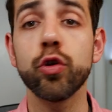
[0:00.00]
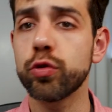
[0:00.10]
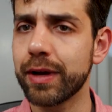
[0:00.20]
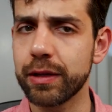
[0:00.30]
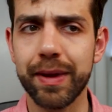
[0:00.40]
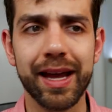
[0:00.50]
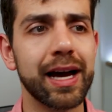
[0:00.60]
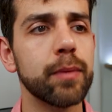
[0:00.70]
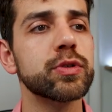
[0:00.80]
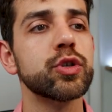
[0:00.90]
automatic
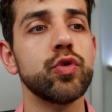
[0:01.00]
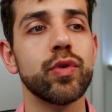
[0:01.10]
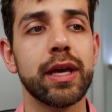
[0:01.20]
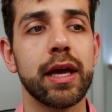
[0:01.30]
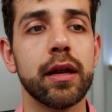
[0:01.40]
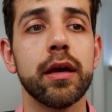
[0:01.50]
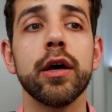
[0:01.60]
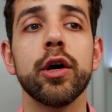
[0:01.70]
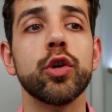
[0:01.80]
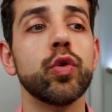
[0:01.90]
backups, you can
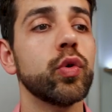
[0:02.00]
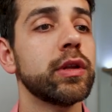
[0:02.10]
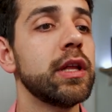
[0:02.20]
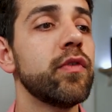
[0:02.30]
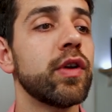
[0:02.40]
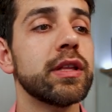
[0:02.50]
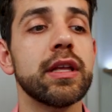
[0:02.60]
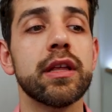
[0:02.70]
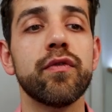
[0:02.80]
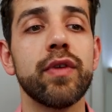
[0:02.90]
do different
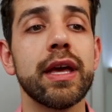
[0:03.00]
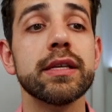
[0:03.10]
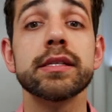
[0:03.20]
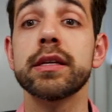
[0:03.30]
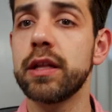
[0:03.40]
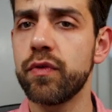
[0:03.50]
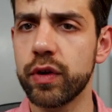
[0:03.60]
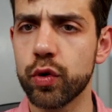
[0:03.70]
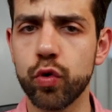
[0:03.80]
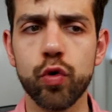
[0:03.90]
interface,
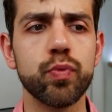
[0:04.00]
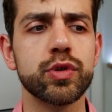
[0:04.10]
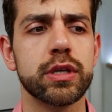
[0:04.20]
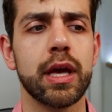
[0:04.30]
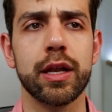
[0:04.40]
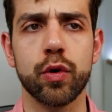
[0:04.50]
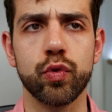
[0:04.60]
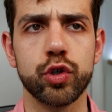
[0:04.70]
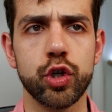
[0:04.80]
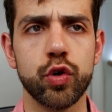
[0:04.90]
different groups, and
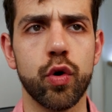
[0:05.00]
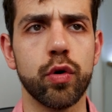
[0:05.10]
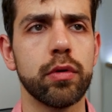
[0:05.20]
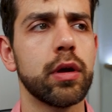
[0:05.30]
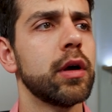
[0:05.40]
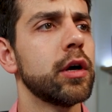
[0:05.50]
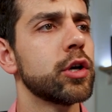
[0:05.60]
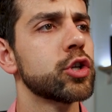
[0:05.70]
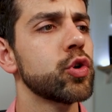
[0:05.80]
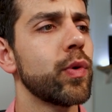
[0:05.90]
continue on.
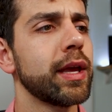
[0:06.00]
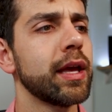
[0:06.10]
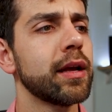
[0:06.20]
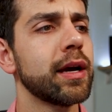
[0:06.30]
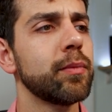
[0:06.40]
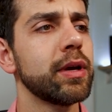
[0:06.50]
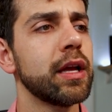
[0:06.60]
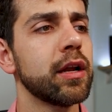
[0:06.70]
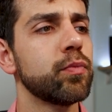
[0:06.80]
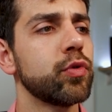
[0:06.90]
So I can come
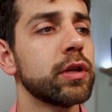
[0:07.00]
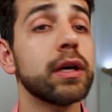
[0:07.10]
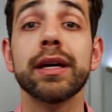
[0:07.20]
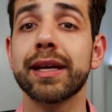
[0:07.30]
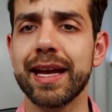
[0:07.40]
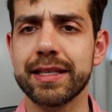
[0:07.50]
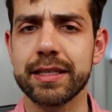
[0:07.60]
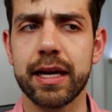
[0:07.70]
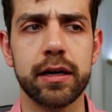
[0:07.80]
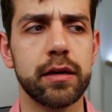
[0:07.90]
here and put get
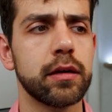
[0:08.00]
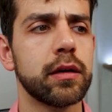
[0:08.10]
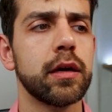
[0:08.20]
start.